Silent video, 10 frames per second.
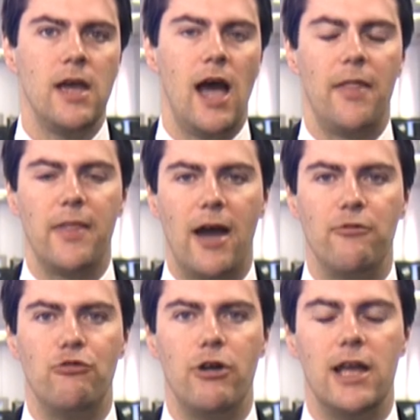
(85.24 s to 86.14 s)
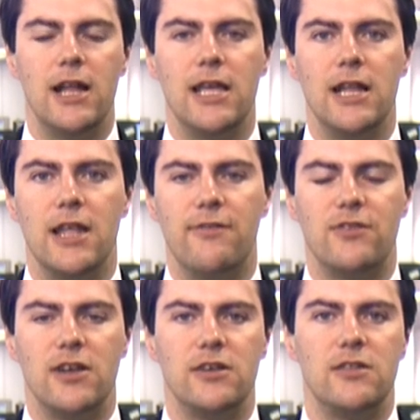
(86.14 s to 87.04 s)
and that really
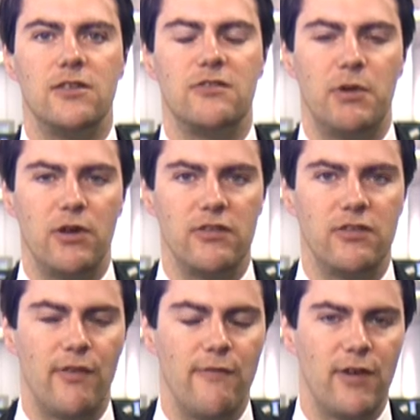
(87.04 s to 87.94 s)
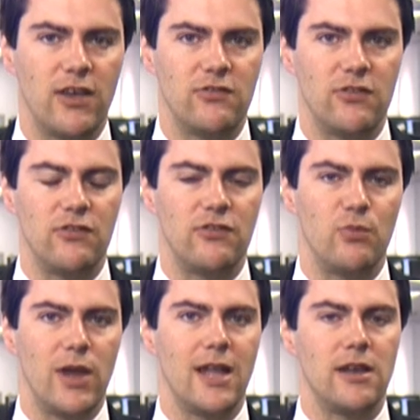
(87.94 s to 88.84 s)
lifted the spirits of investors, and
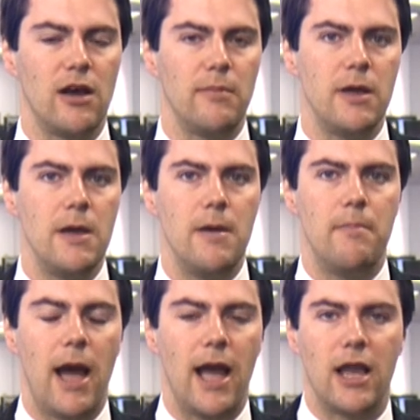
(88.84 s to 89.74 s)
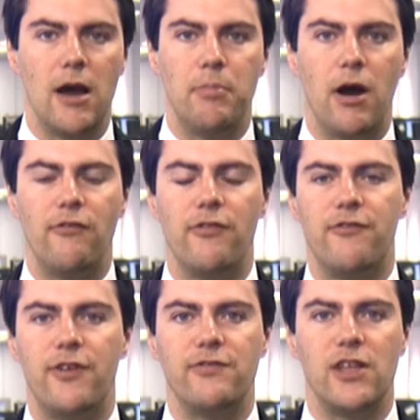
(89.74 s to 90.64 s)
we ended up back above
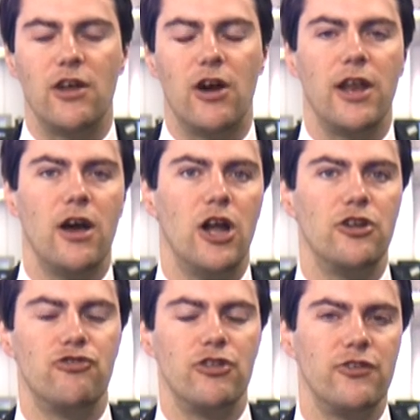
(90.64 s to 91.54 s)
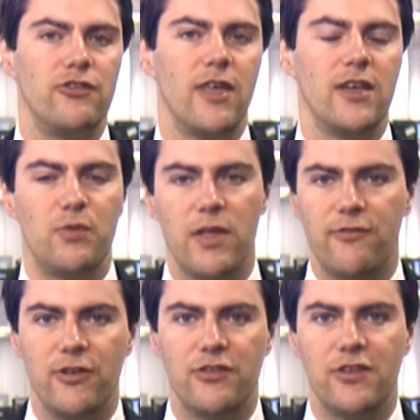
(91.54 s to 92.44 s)
5,900. So that's where the
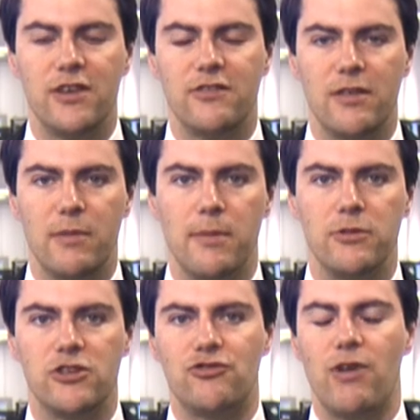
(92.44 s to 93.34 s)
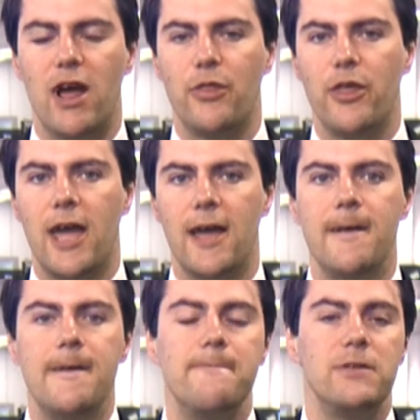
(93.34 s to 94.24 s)
FTSE is at the moment, just around there.
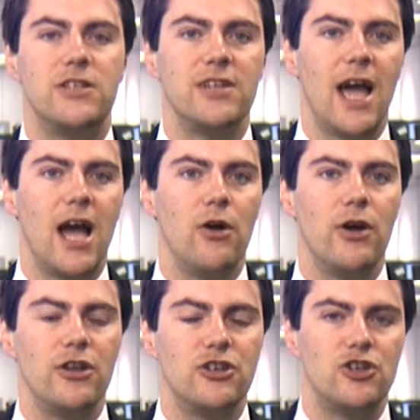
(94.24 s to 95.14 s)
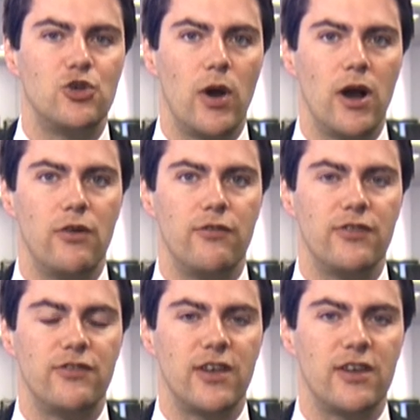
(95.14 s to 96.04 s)
The Dow at
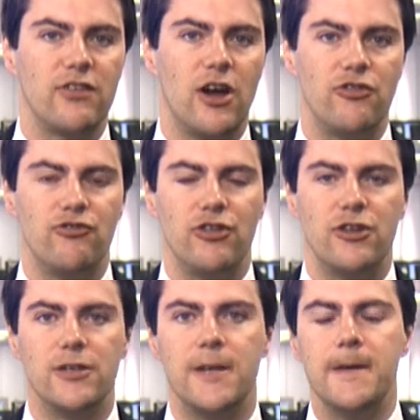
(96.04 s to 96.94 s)
12,600,